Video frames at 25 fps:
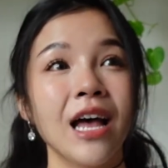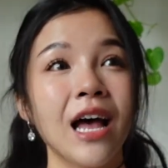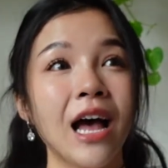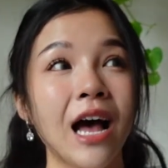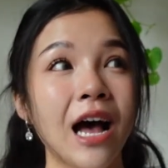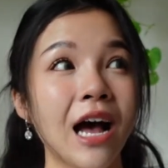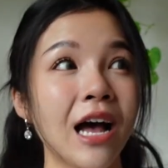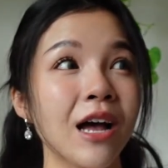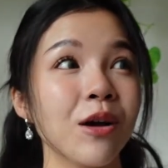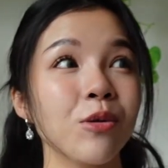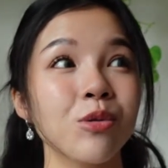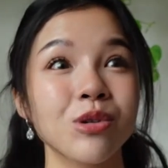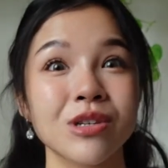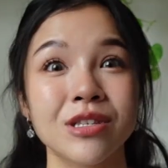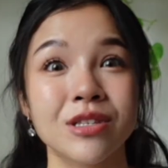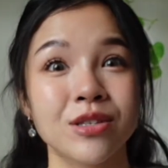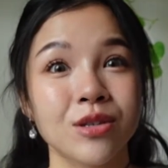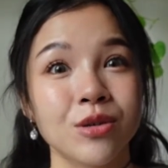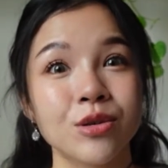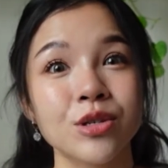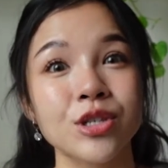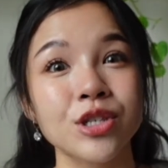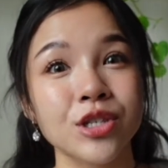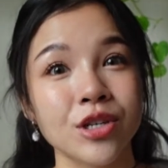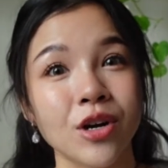I was
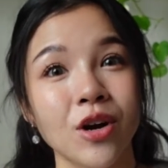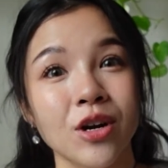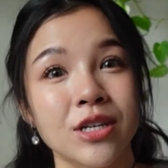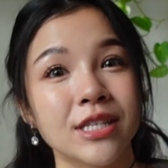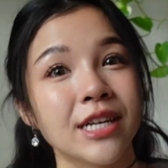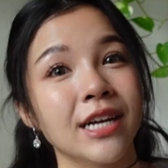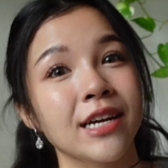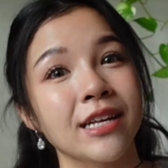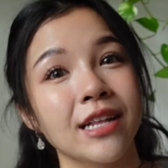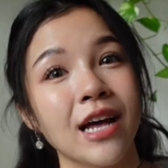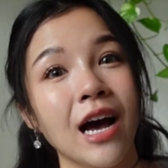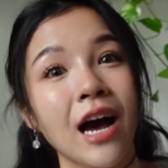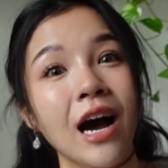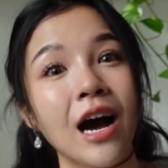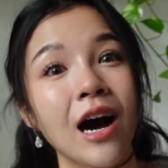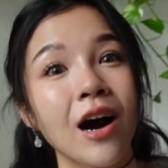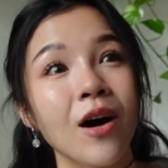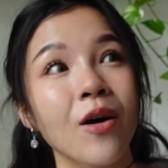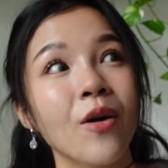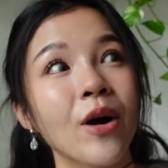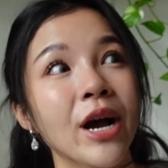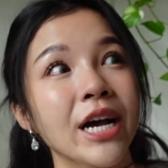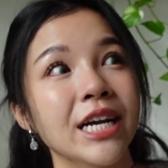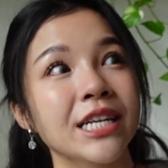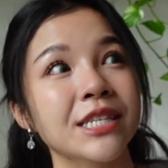so shocked at
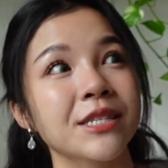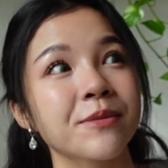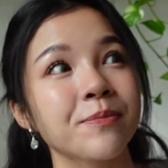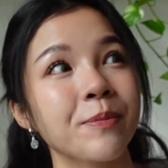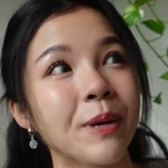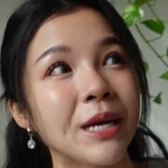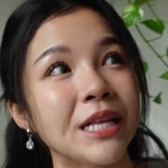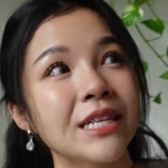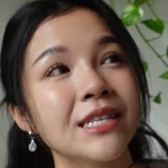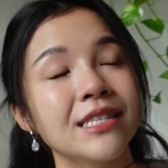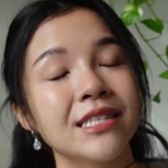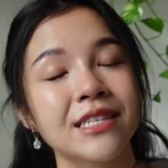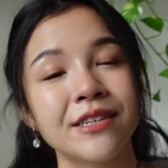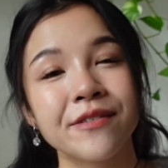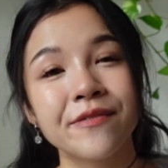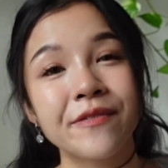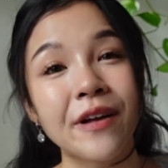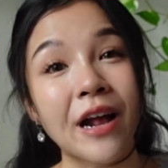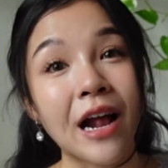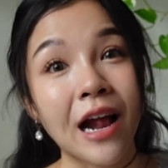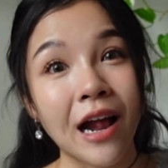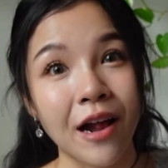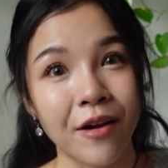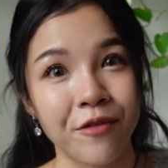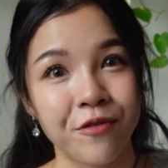how expensive
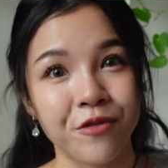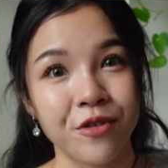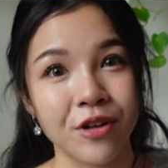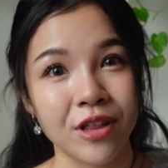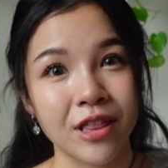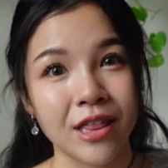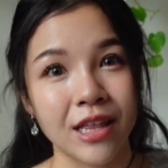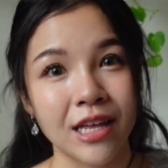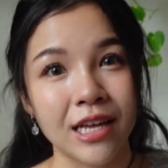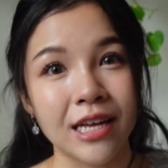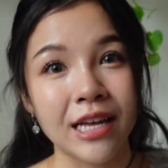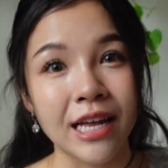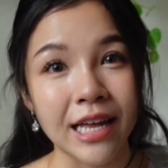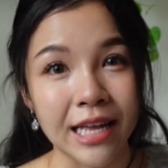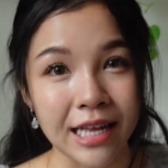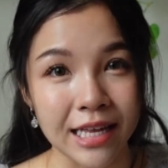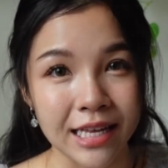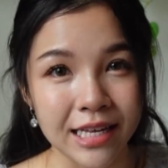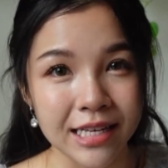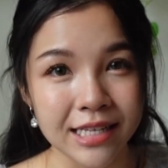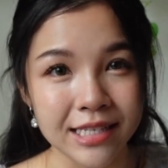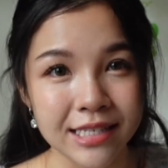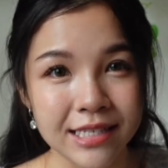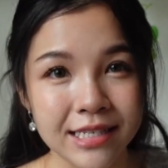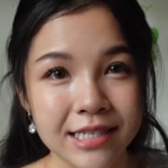everything
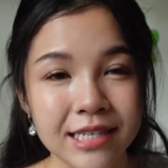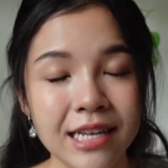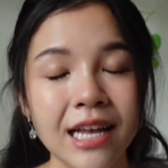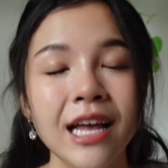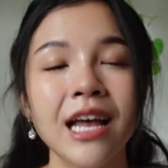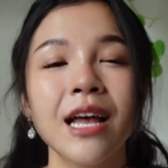is.